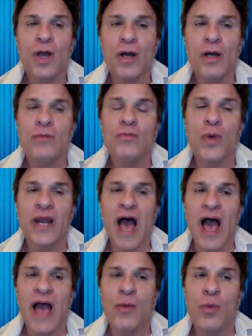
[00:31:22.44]
when
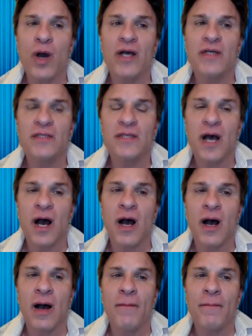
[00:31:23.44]
I was
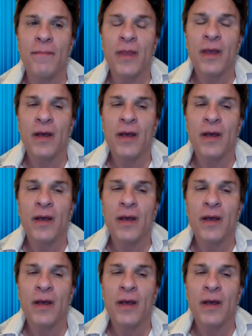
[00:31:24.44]
um,